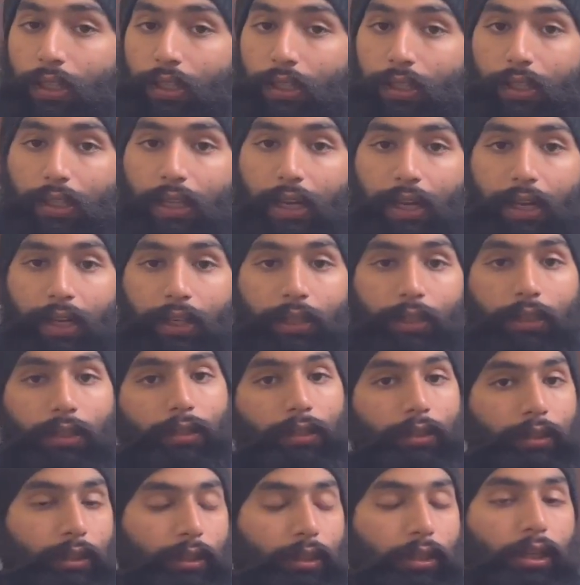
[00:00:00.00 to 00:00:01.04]
that
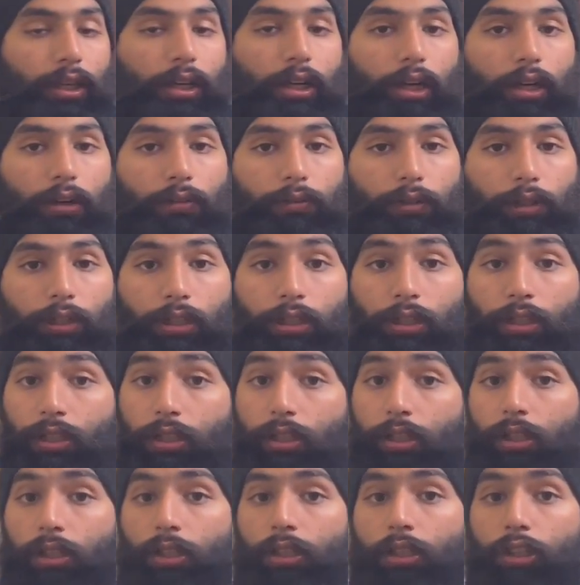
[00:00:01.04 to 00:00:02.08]
our
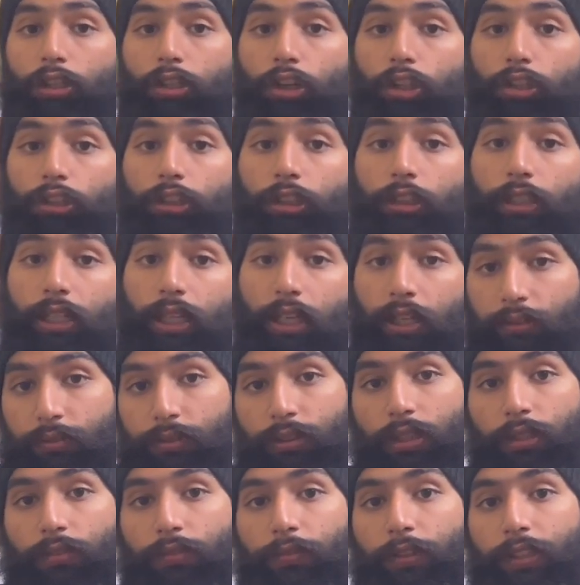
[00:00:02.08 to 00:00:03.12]
concave
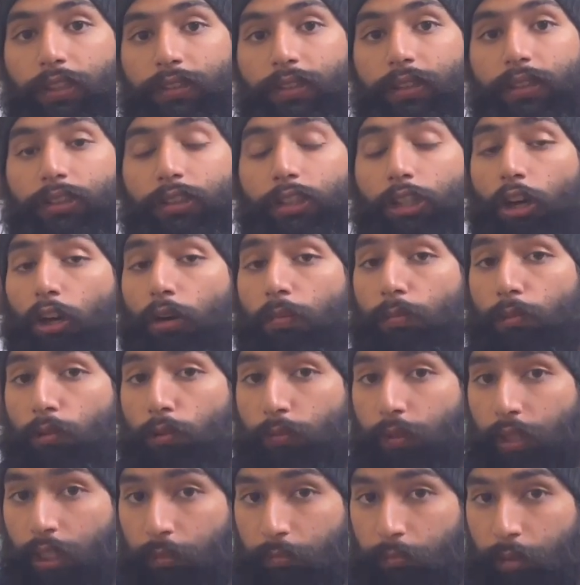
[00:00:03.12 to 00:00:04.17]
surface is now
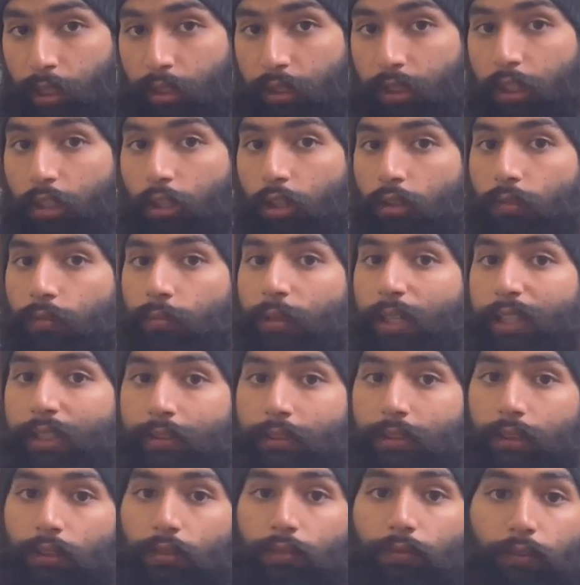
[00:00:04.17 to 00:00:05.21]
moving but the
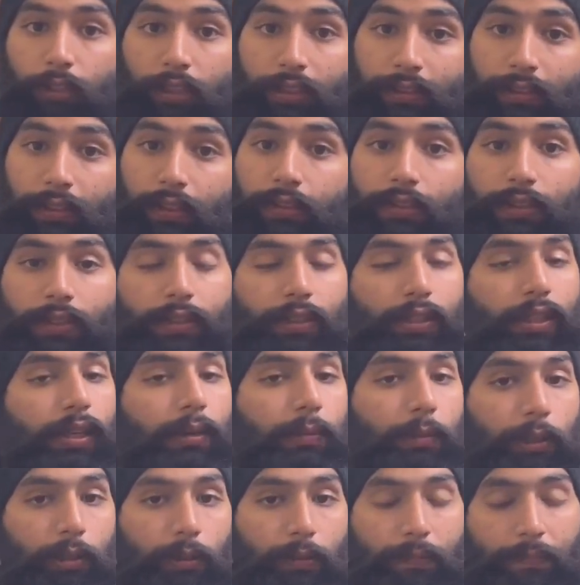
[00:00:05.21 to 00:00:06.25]
convex surface is
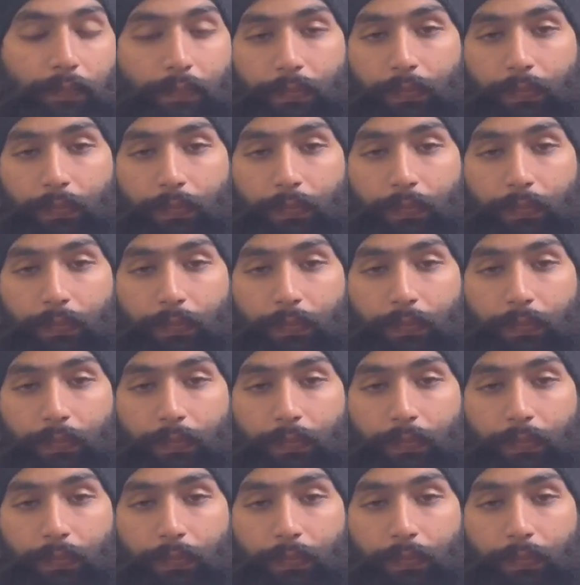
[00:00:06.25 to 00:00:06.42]
stable.